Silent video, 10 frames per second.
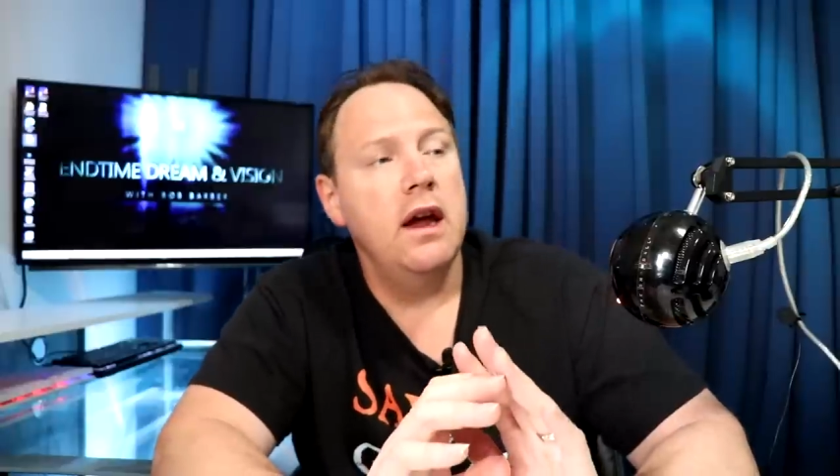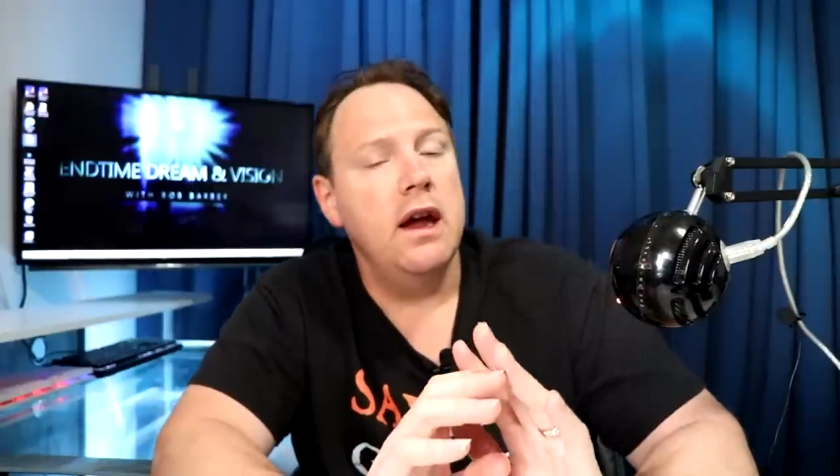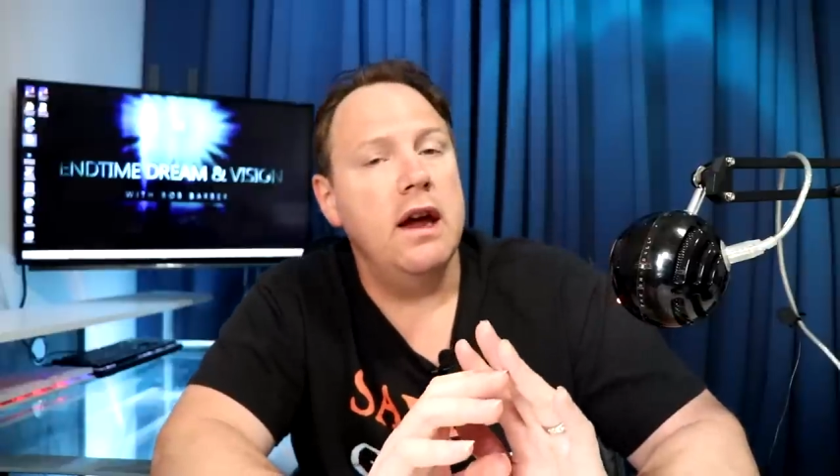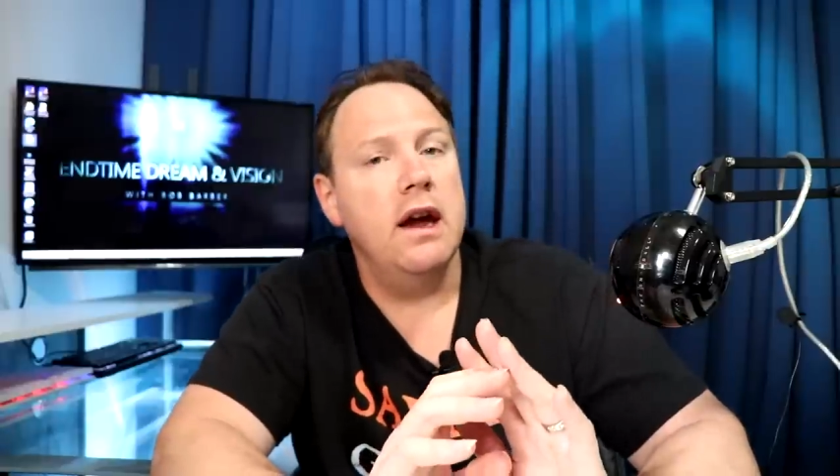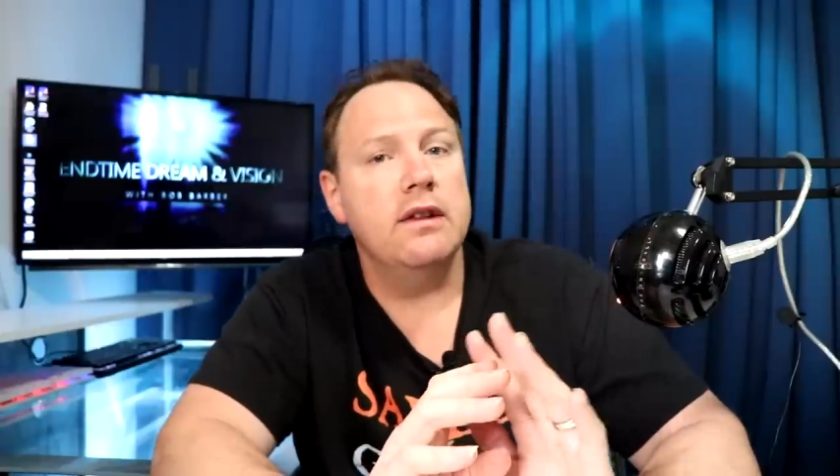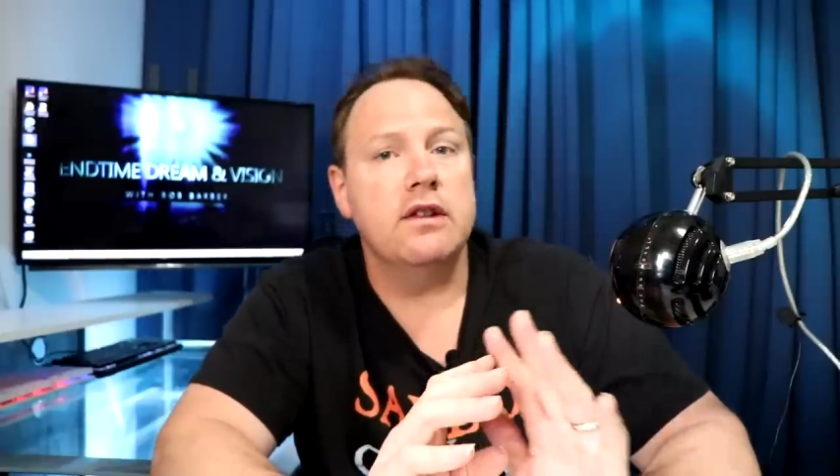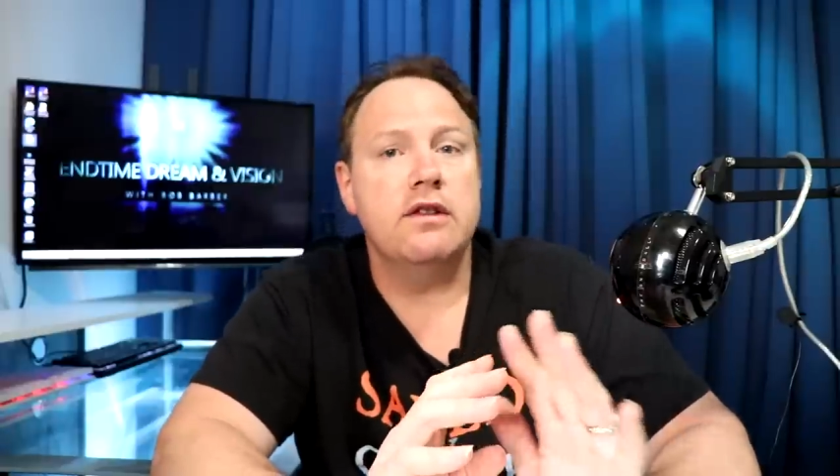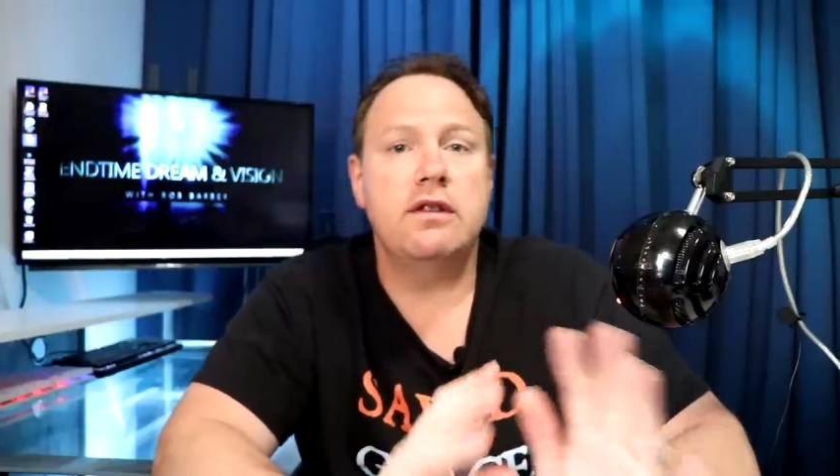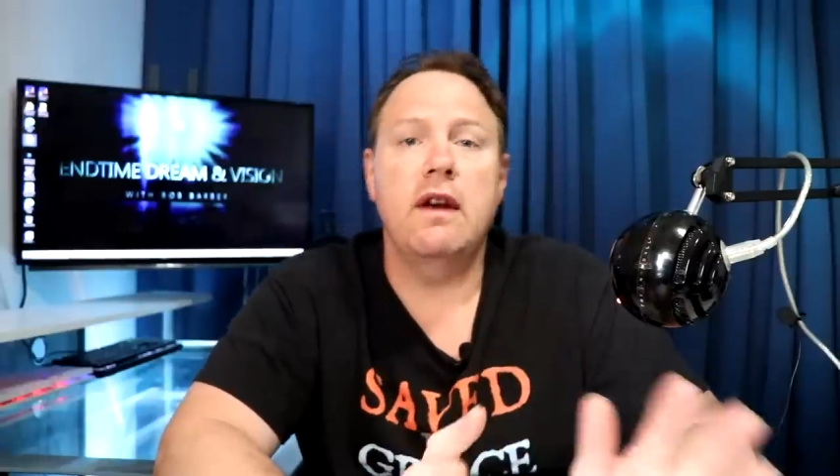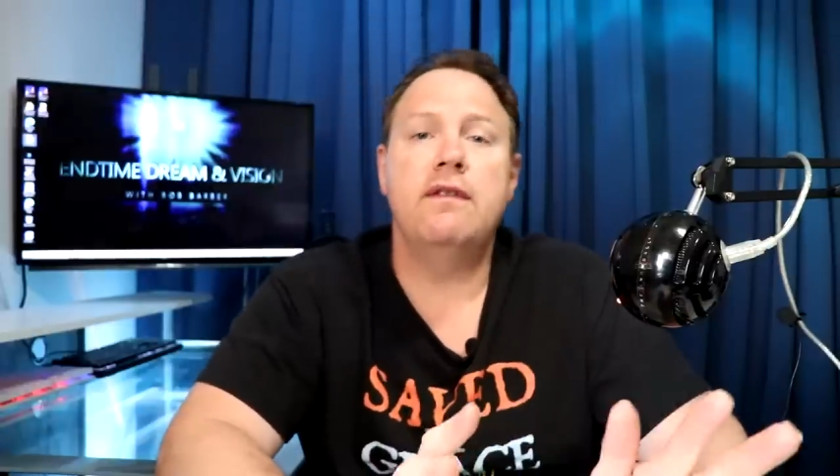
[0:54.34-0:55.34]
and the
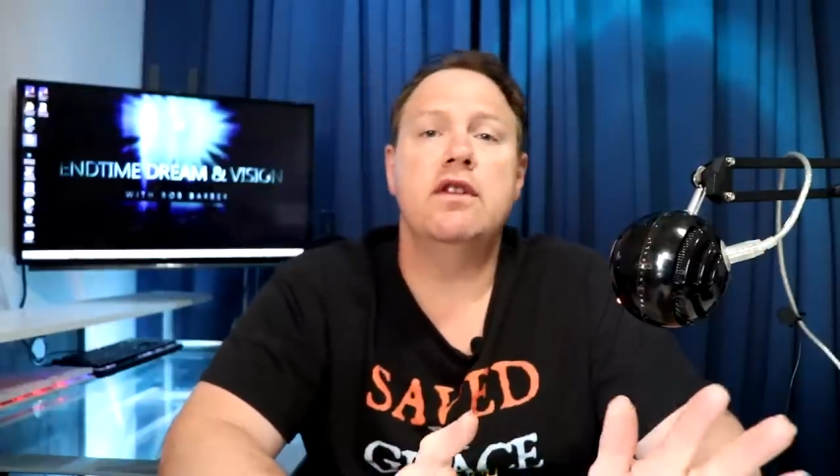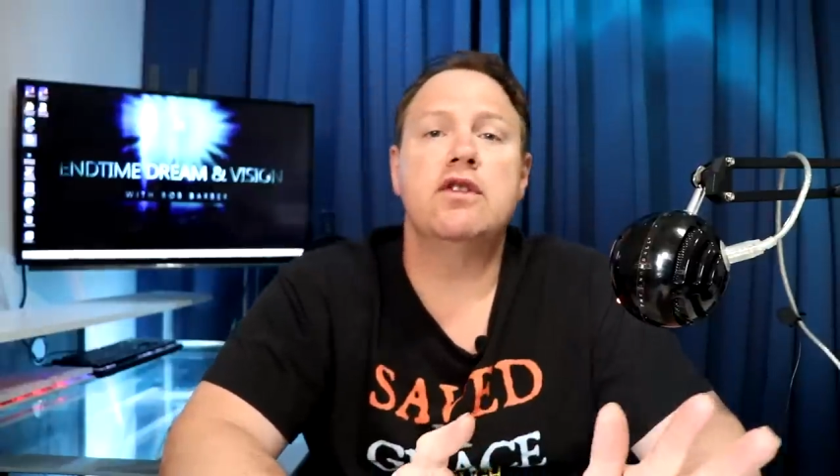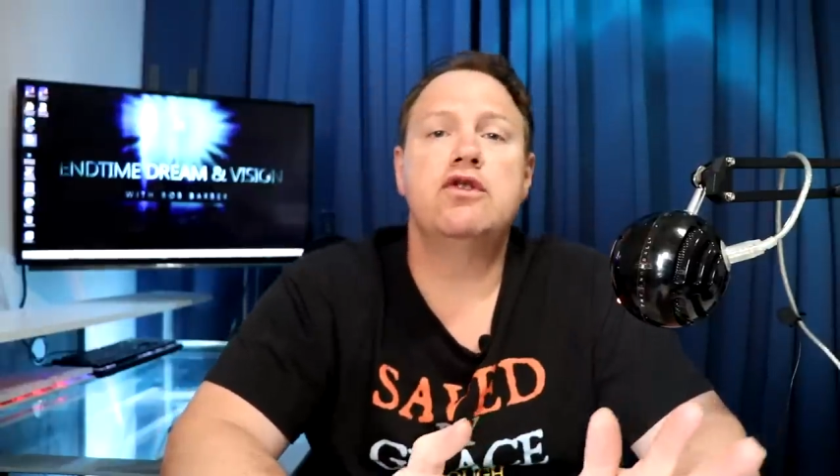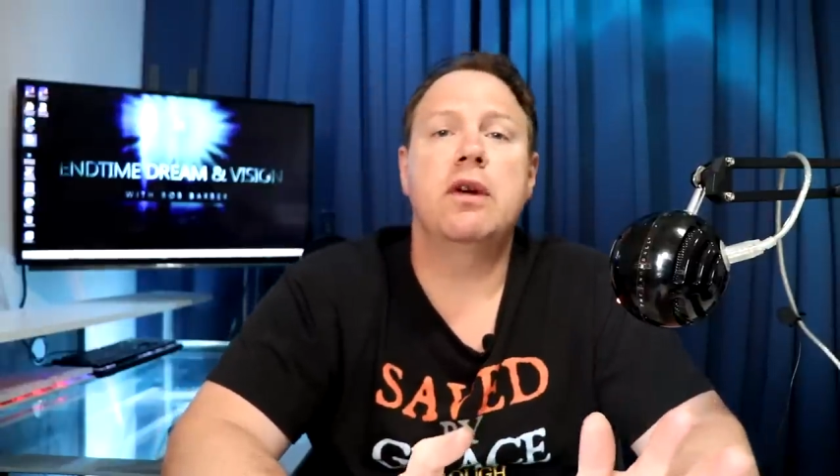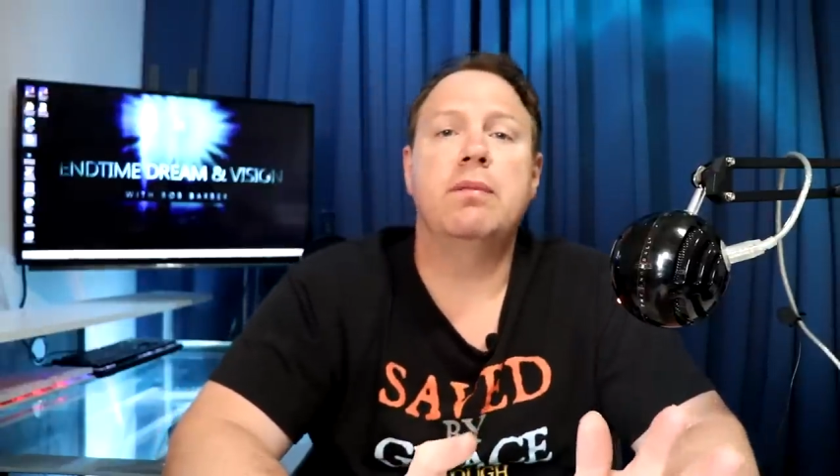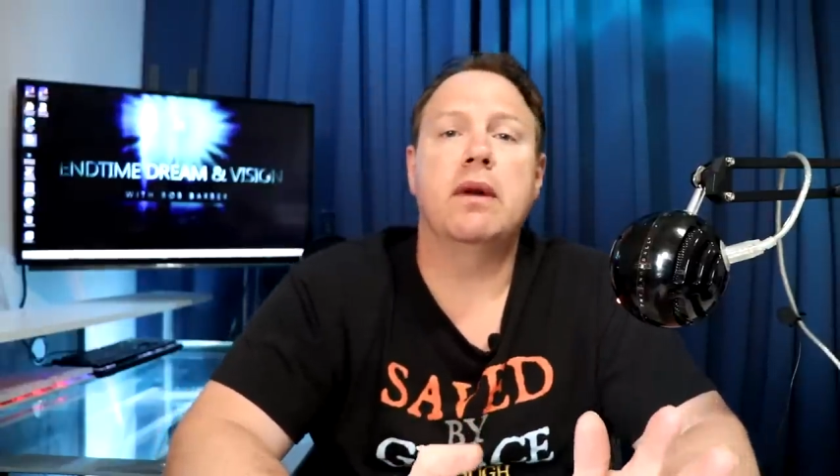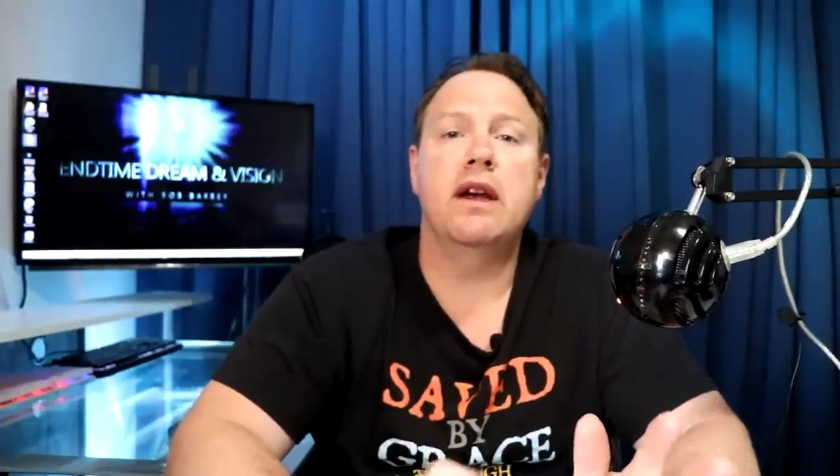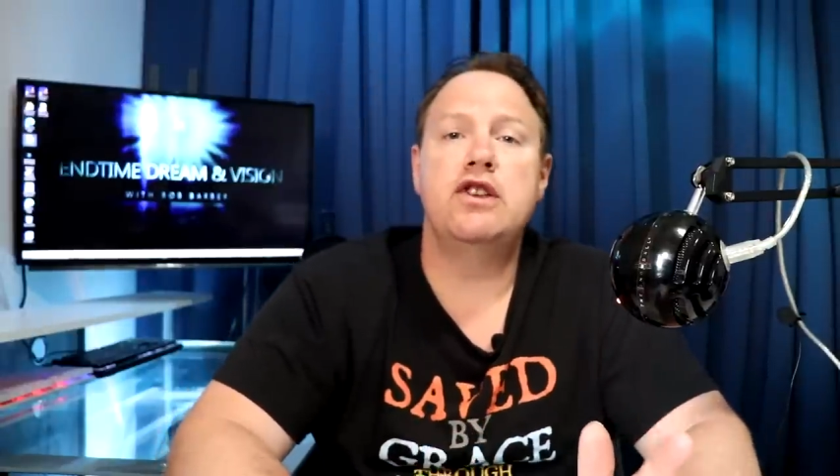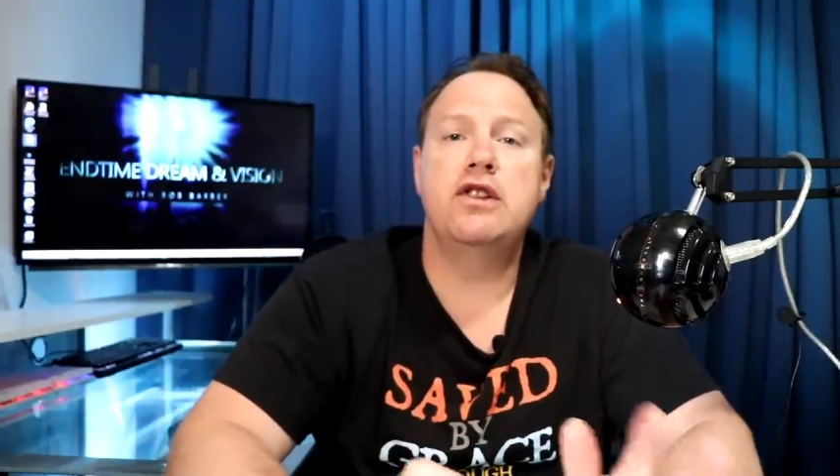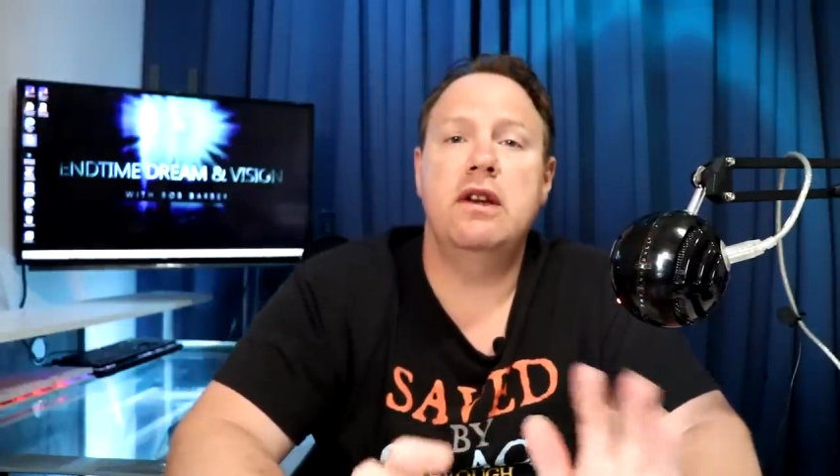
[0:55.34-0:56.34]
seven-year
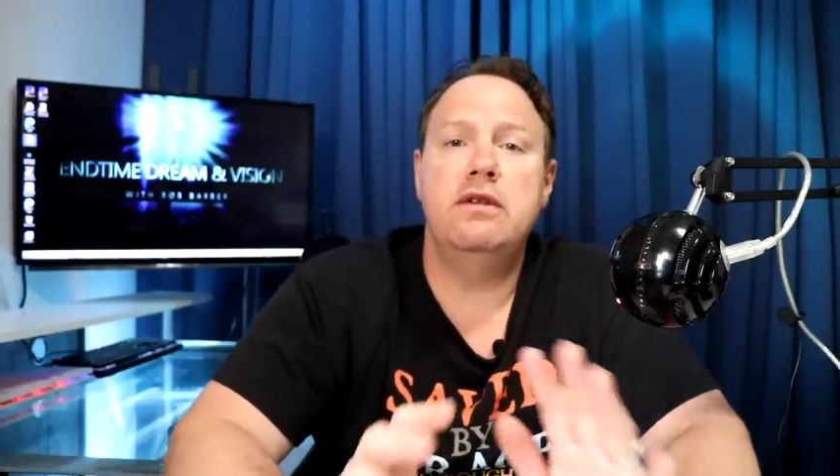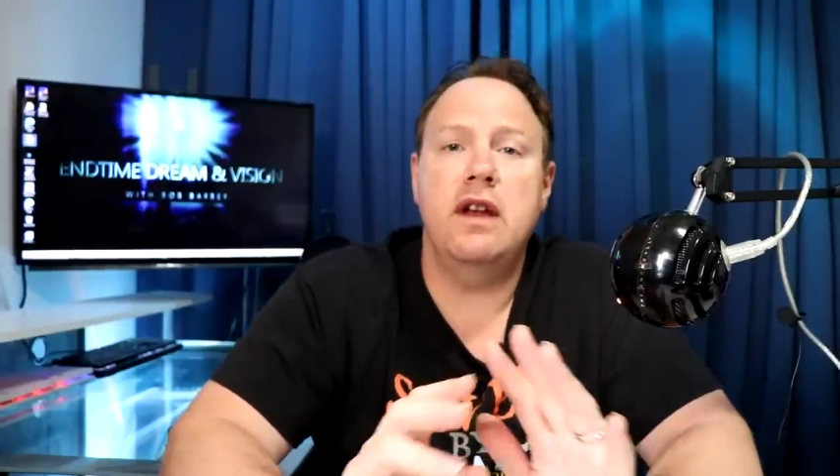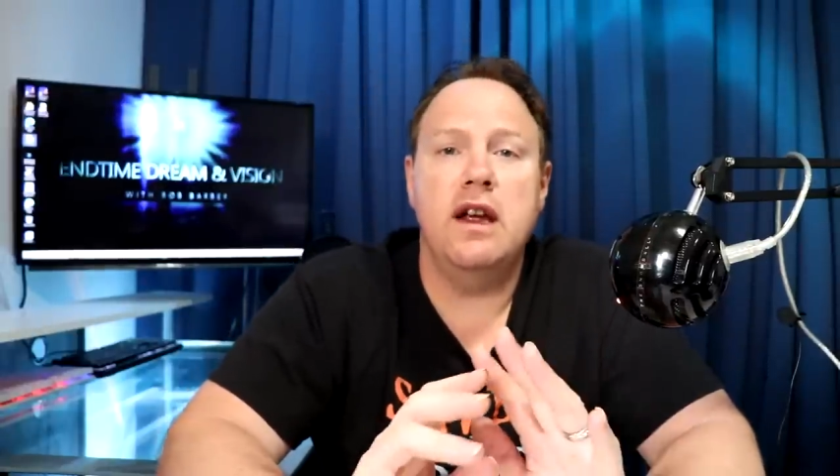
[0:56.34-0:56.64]
tribulation